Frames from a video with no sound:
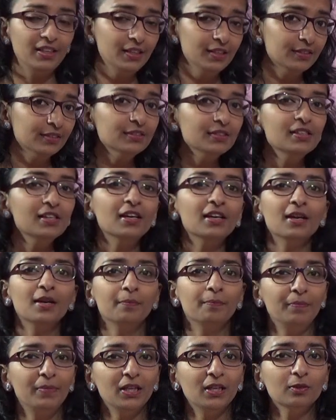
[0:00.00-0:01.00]
Here,
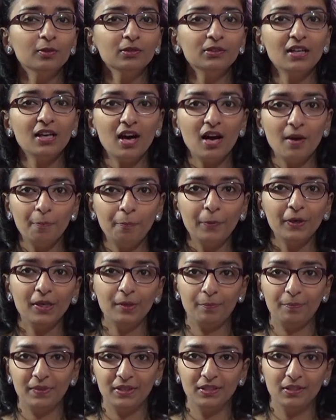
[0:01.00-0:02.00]
below the upper
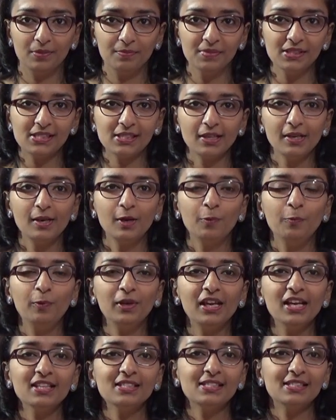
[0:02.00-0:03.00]
epidermis,
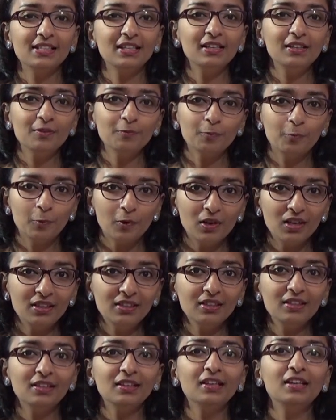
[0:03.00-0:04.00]
we can see
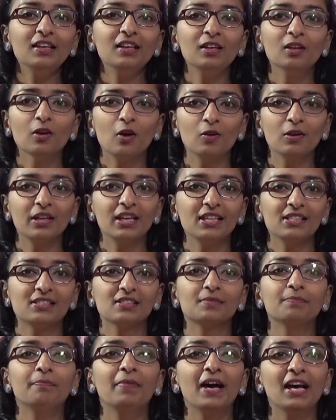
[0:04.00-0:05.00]
vertically
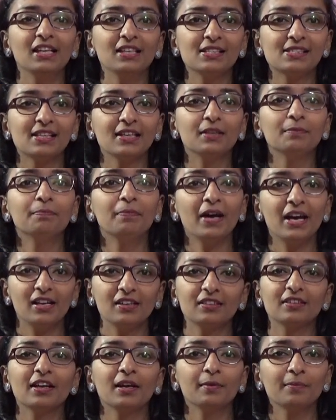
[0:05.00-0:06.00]
elongated palisade
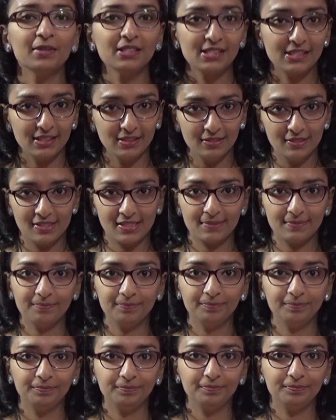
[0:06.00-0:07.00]
parenchyma
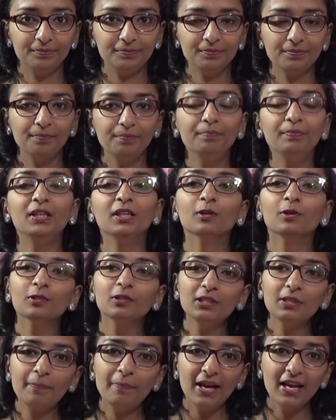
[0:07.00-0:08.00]
cells.
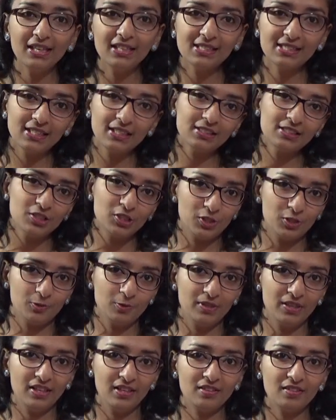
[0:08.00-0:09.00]
Below the palisade
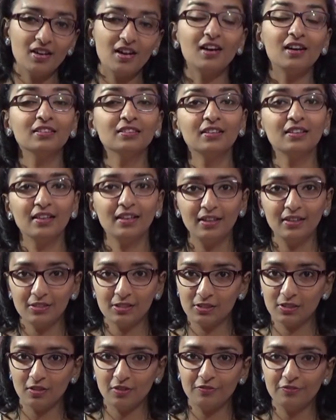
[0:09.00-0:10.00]
tissue layer are the
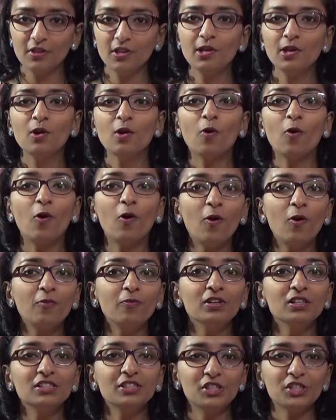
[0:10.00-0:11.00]
layers of
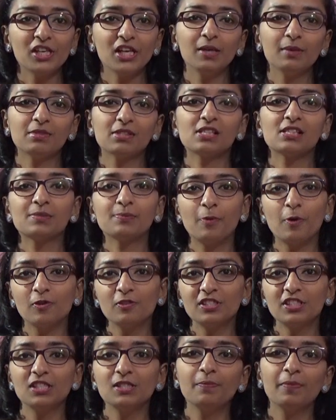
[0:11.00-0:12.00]
oval-shaped
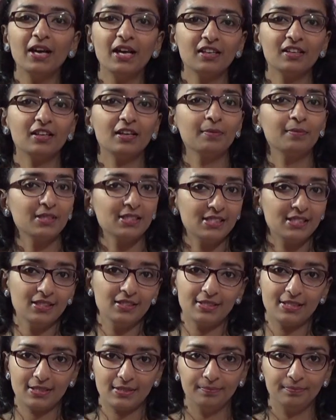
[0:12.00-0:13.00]
spongy parenchyma
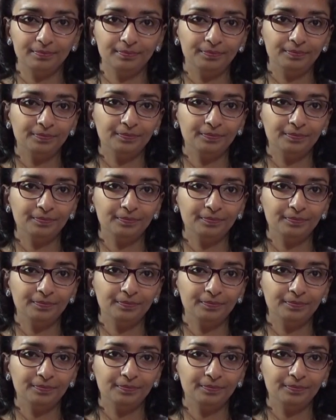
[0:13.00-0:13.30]
cells.